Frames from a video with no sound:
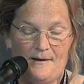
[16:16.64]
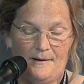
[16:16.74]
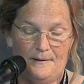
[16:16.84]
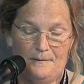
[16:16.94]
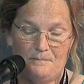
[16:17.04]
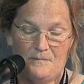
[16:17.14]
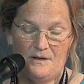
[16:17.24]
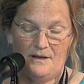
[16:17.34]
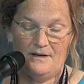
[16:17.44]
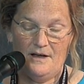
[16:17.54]
And
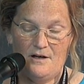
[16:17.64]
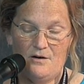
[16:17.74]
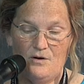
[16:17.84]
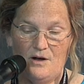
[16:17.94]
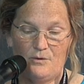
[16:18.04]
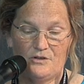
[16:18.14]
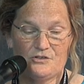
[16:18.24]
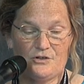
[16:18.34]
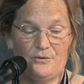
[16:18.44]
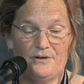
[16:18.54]
now I want to
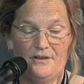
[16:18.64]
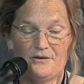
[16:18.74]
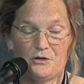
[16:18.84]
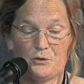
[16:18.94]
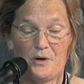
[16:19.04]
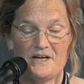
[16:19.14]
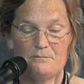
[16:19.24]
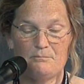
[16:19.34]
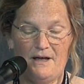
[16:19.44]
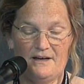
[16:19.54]
show you another
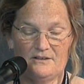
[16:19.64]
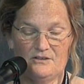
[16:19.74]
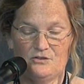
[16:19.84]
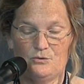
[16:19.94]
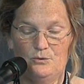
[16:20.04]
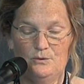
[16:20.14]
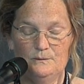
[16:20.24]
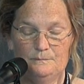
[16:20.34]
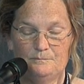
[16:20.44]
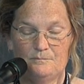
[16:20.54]
great Magnus
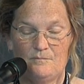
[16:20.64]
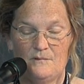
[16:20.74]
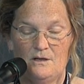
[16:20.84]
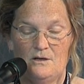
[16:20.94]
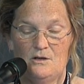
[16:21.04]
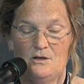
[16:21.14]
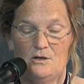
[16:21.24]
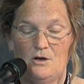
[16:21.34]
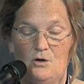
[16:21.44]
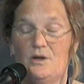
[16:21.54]
tool.
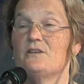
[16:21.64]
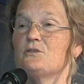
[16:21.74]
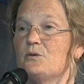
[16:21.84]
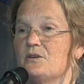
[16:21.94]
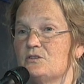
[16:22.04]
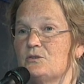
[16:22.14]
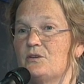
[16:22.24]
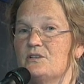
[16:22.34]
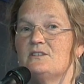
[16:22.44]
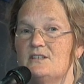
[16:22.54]
Oh yeah, so
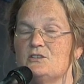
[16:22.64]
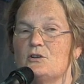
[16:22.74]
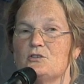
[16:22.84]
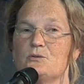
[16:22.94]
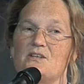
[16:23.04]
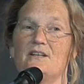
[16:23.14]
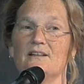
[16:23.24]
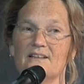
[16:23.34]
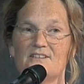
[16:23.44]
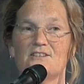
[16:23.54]
this also is in the
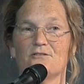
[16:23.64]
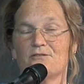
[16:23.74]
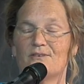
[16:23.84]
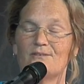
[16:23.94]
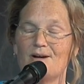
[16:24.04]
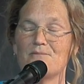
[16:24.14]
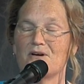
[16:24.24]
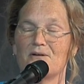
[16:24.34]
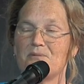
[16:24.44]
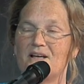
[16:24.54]
list of
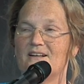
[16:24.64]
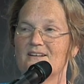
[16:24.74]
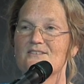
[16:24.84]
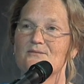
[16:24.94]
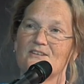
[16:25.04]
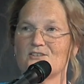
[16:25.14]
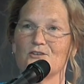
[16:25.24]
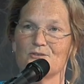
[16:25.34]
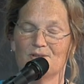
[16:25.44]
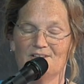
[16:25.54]
Rembrandt paintings. That's
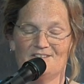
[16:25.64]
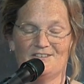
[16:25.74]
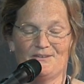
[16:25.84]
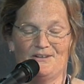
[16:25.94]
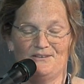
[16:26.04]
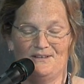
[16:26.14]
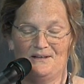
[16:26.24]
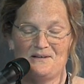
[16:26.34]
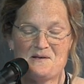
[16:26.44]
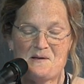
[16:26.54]
also a Listeria
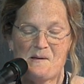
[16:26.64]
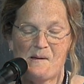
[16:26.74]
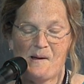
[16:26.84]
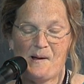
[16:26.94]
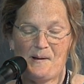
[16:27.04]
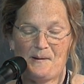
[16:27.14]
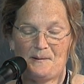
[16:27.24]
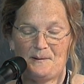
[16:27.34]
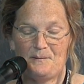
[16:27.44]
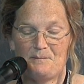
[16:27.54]
thing,
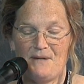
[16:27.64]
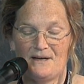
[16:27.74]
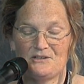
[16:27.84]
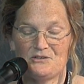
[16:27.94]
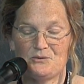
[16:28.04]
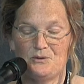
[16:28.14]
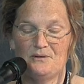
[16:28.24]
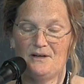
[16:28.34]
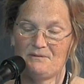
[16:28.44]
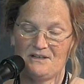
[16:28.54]
a Magnus tool.
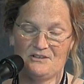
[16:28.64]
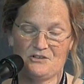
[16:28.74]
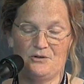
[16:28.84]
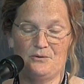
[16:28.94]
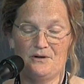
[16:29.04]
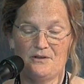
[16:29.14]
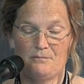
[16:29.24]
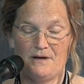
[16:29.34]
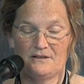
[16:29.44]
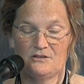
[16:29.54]
And now I'm going to show you another
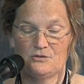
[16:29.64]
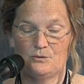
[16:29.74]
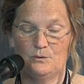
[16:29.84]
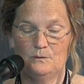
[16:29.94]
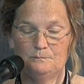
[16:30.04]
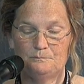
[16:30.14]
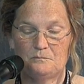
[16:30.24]
Magnus tool.